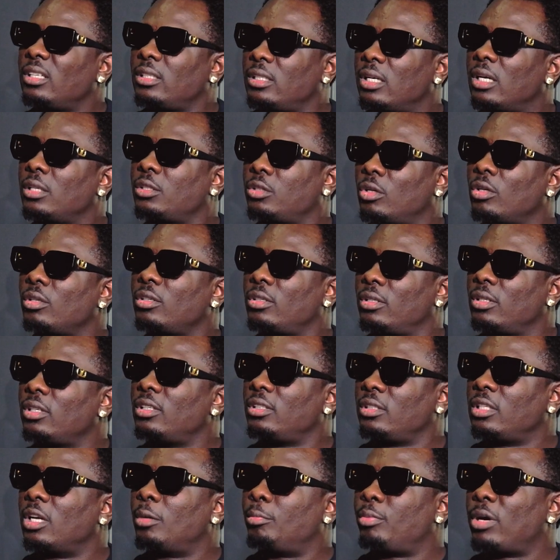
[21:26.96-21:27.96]
Yeah, sure.
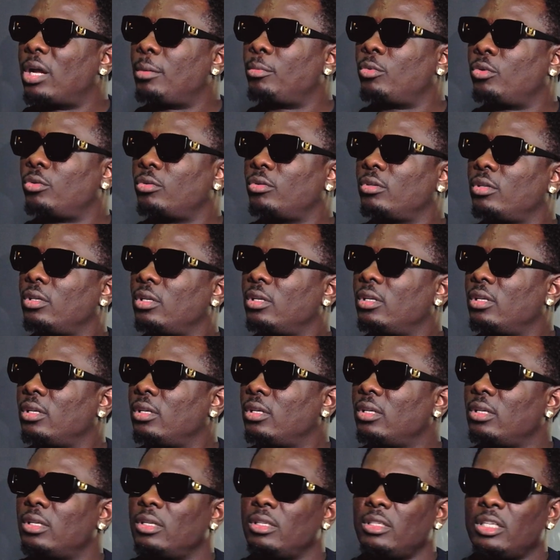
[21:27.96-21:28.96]
Yeah, Brimo. Okay.
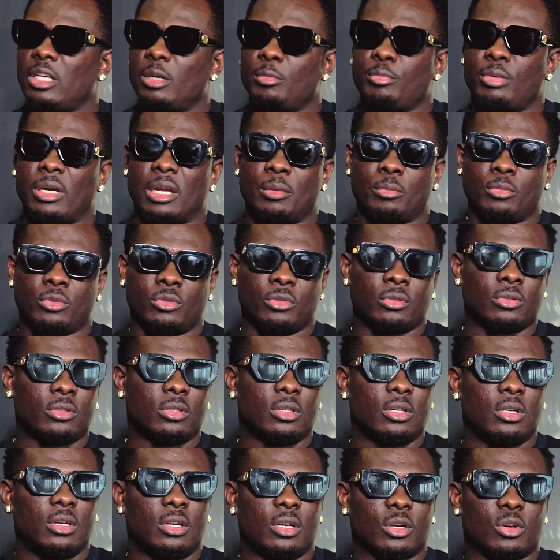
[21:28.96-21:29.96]
Yeah, Brimo.
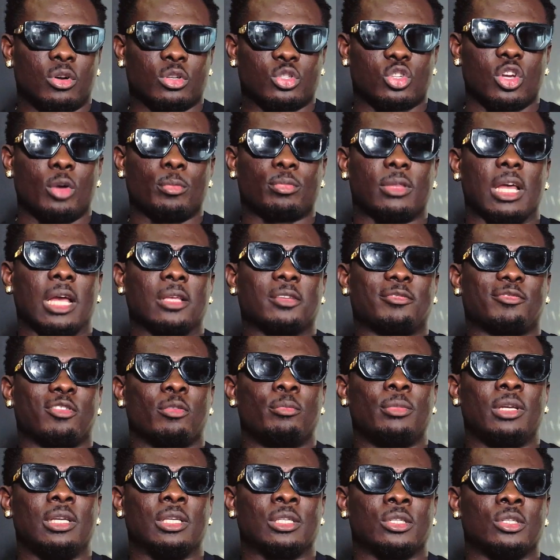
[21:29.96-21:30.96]
Because sometimes for
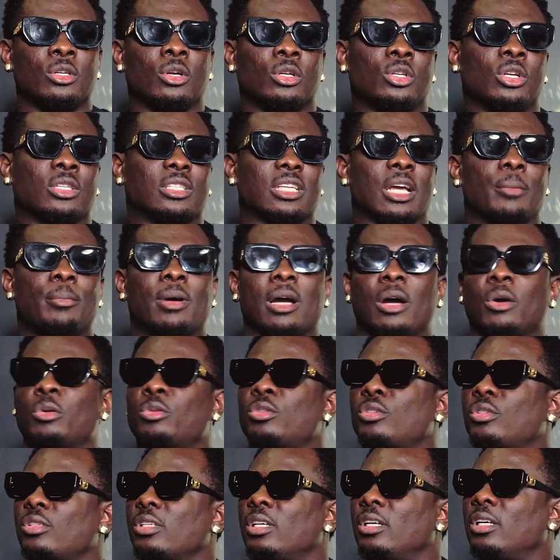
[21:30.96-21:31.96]
me, it's not just about
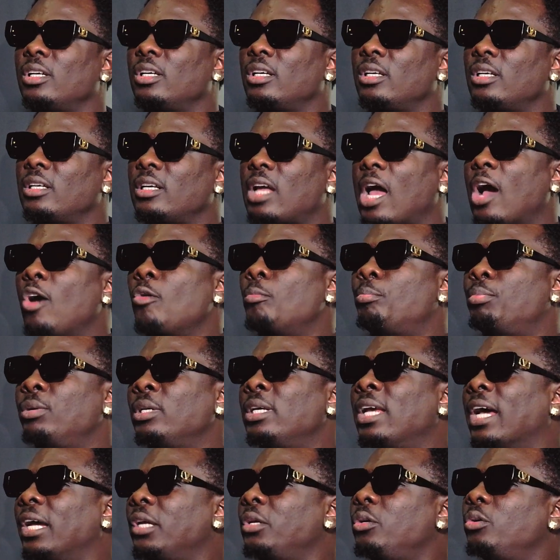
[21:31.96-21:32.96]
how
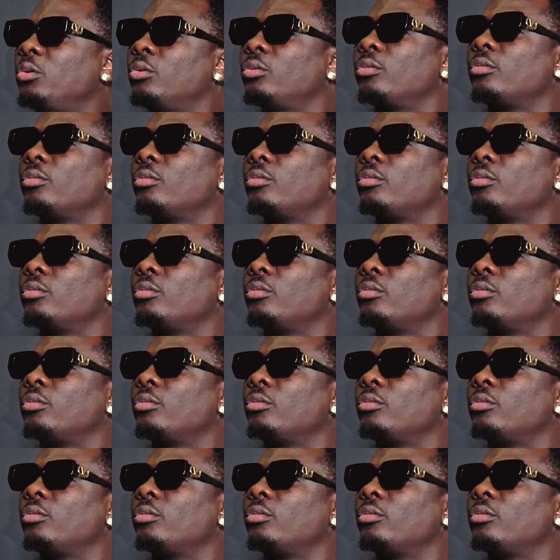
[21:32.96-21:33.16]
big are you.